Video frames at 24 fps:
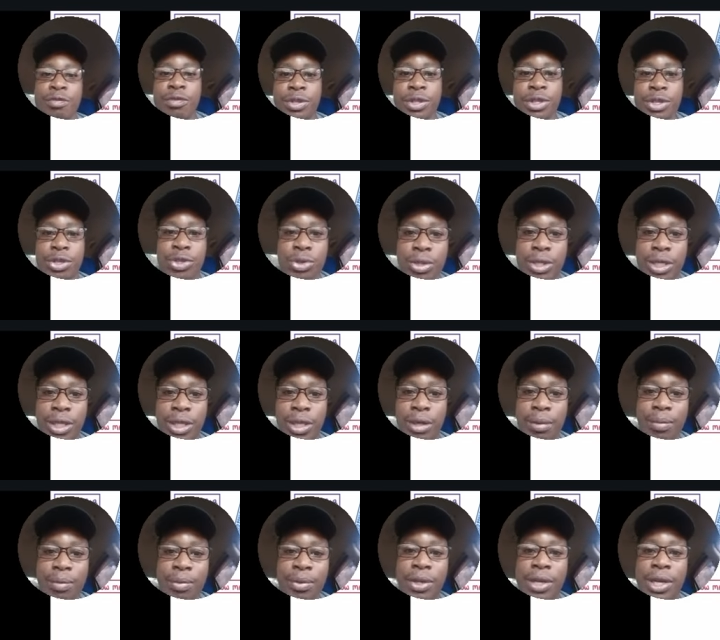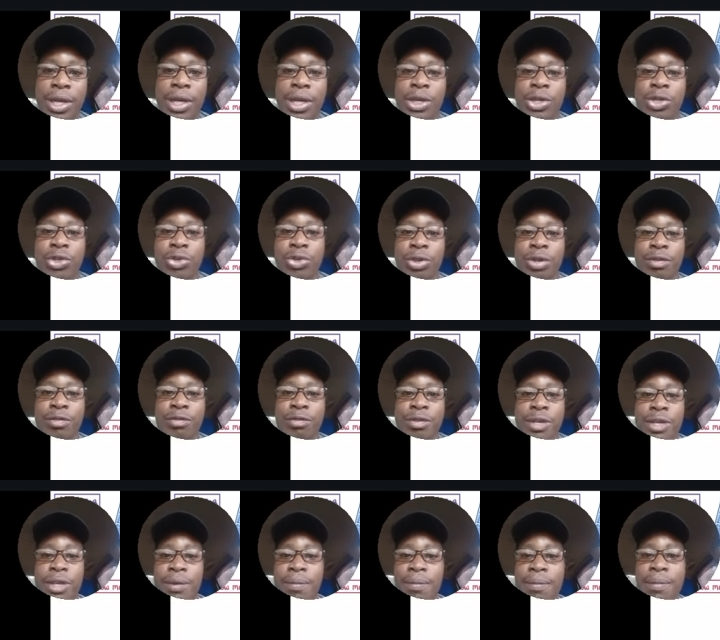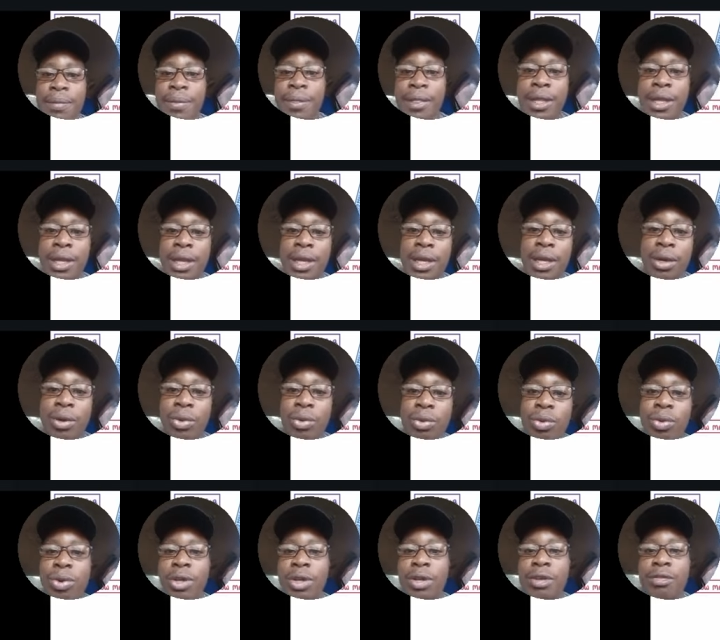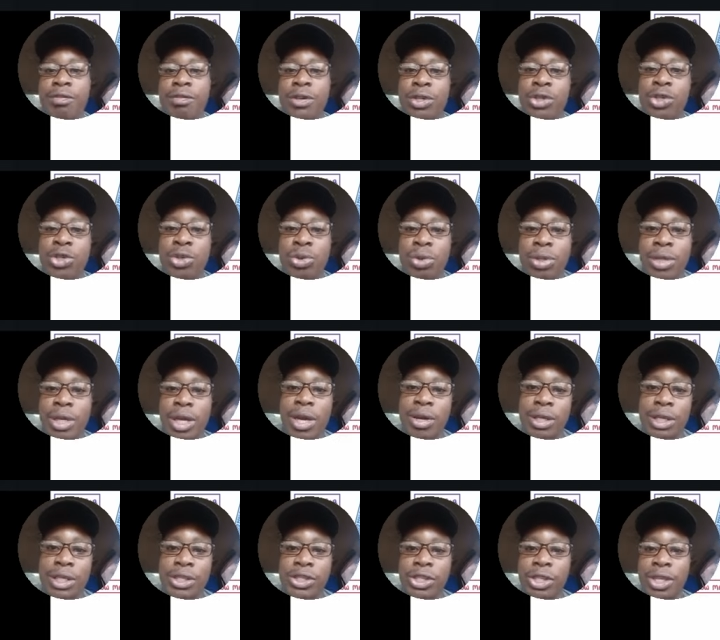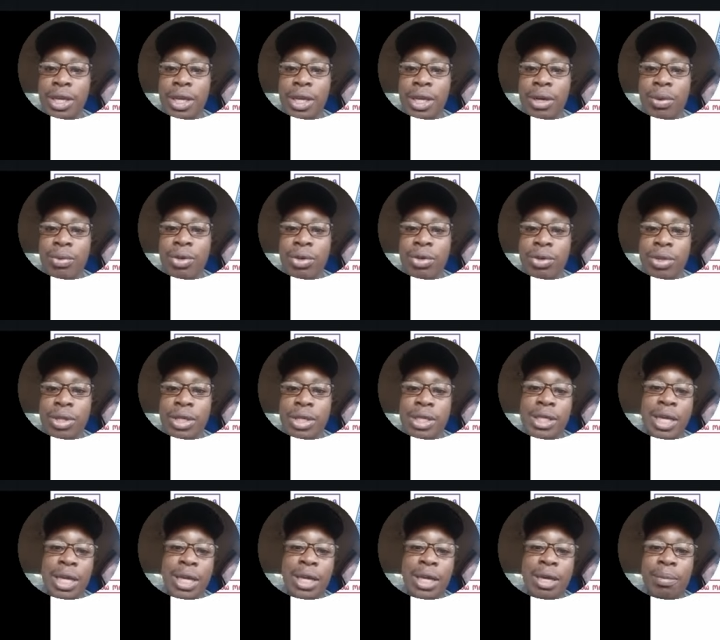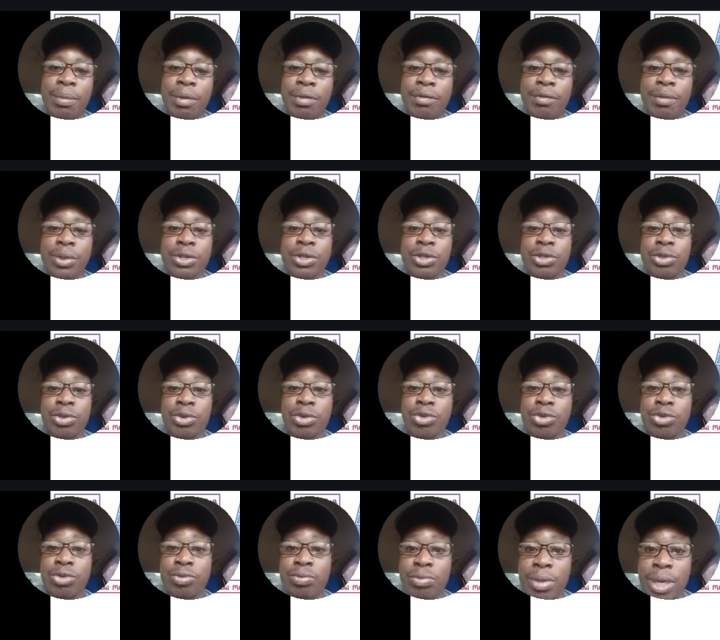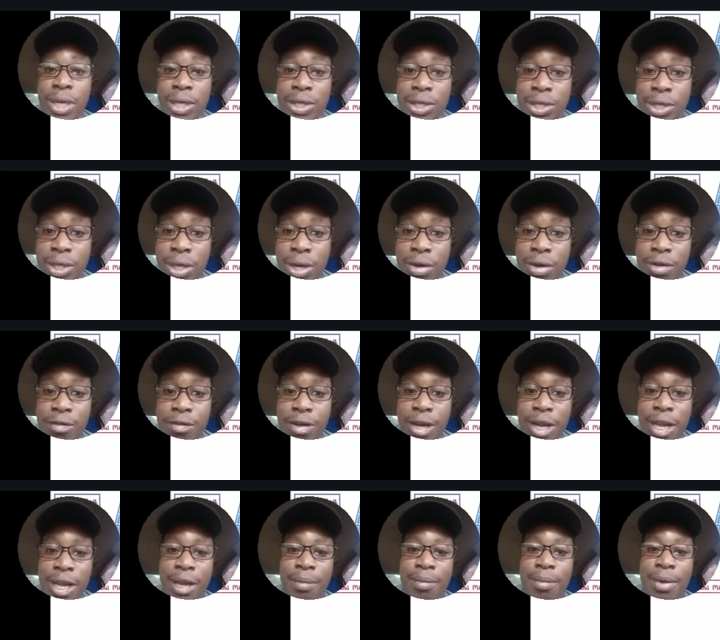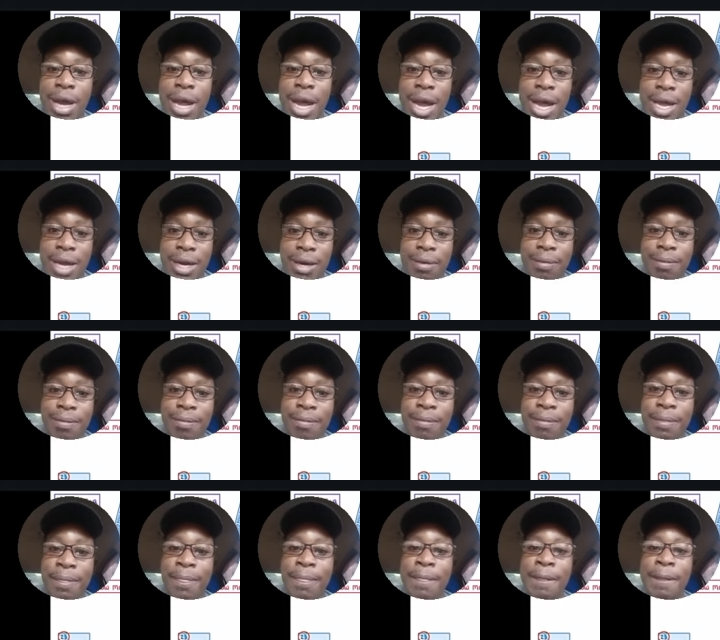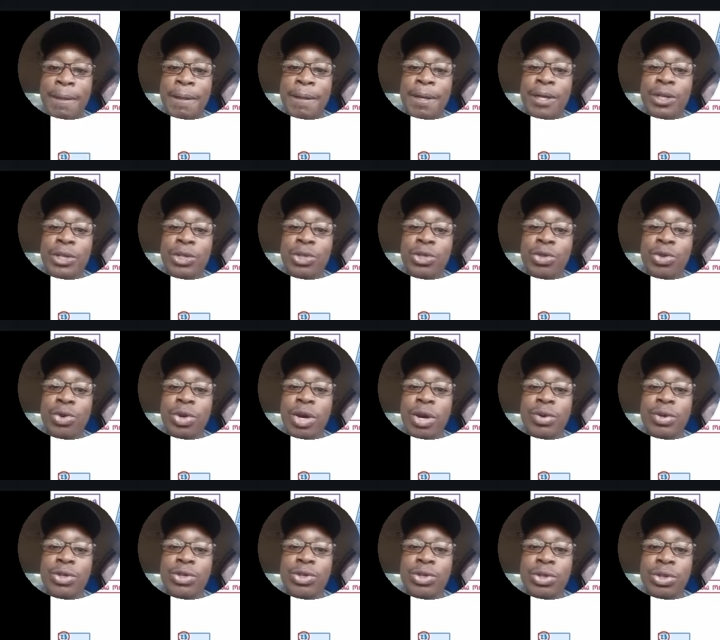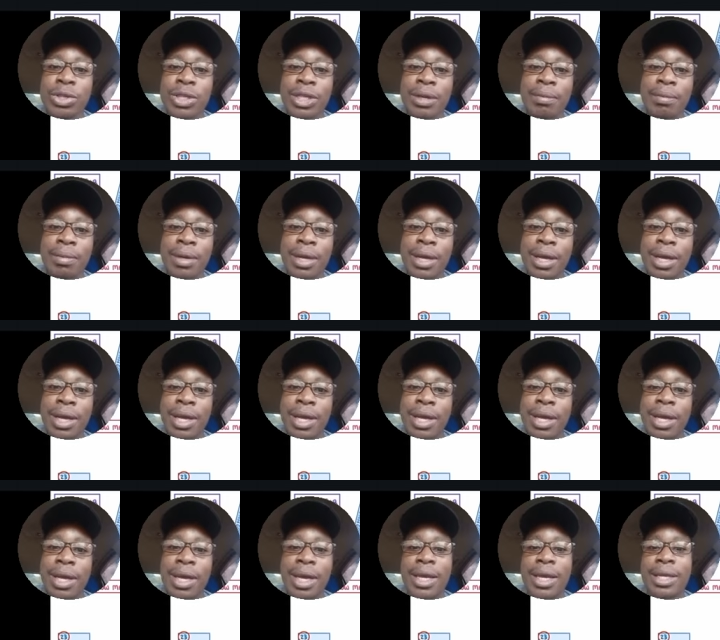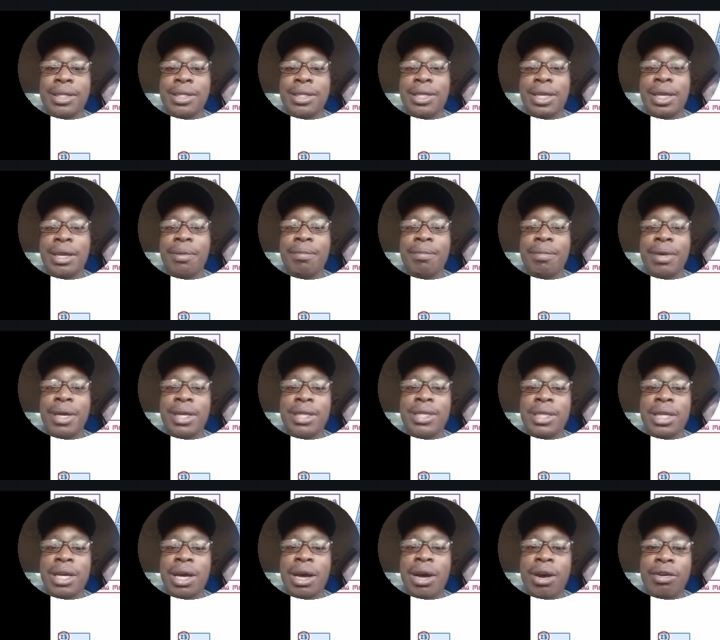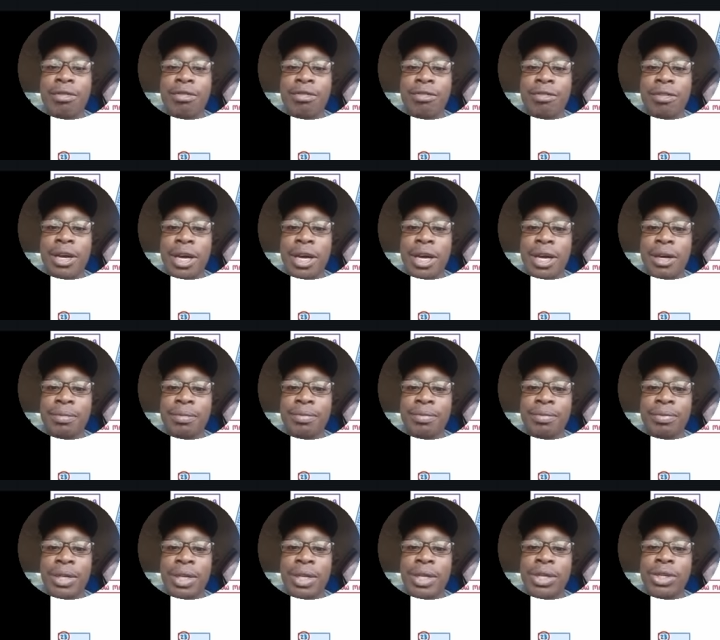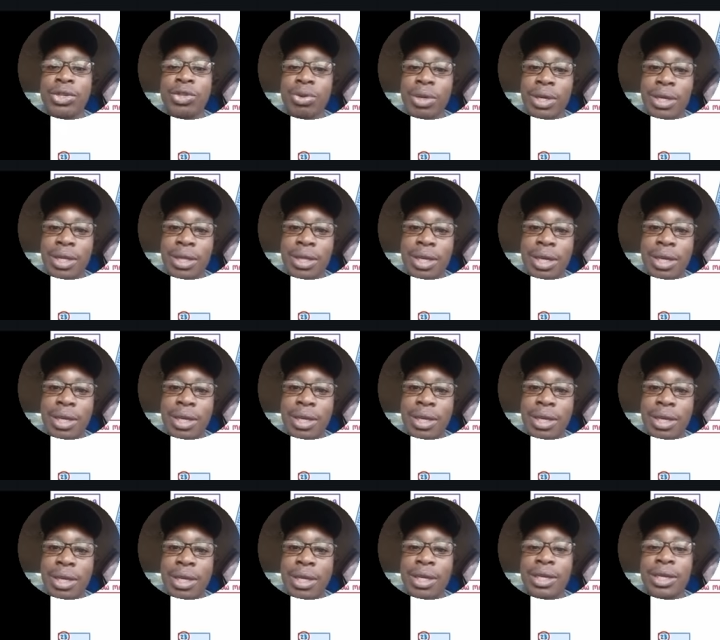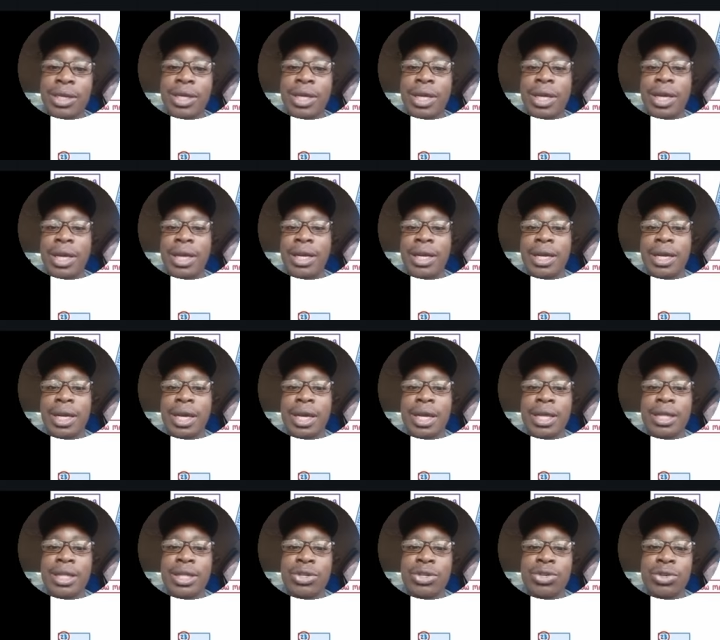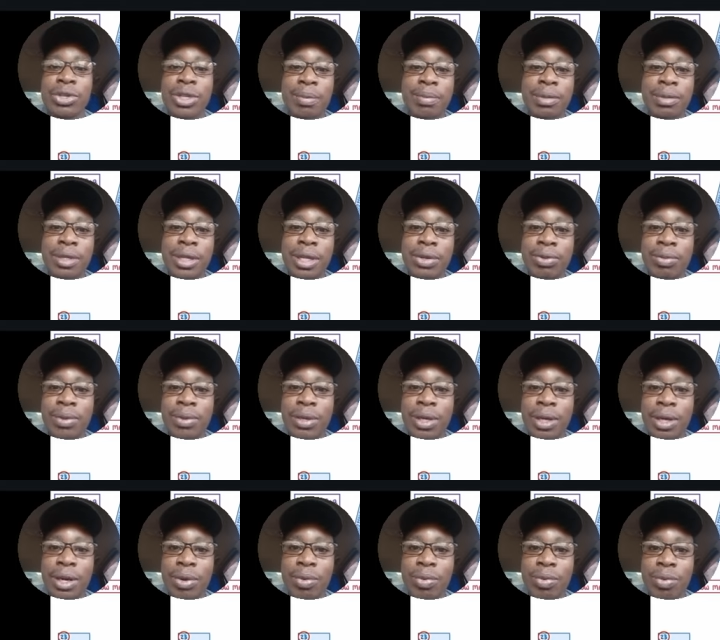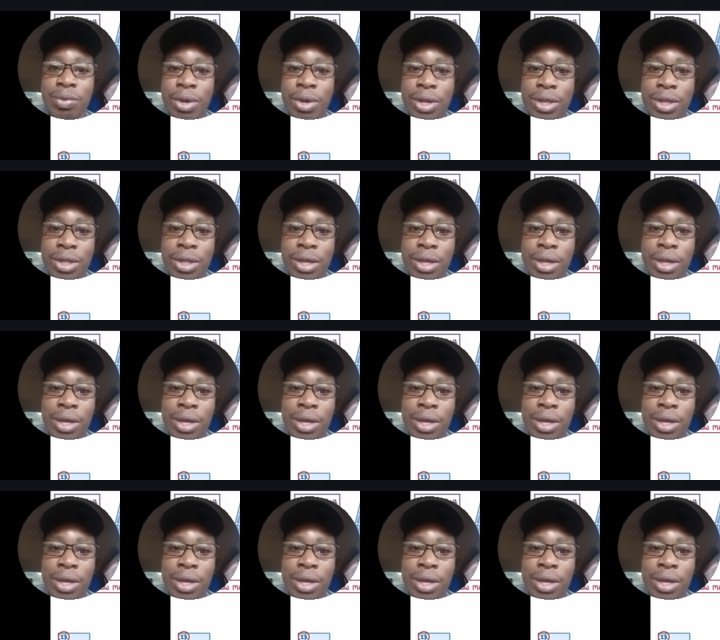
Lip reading: the sodium? So if we do the calculation here, we know that a number of moles is equal to mass over mR. So our sodium has a mass of 23, and the sodium that we begin with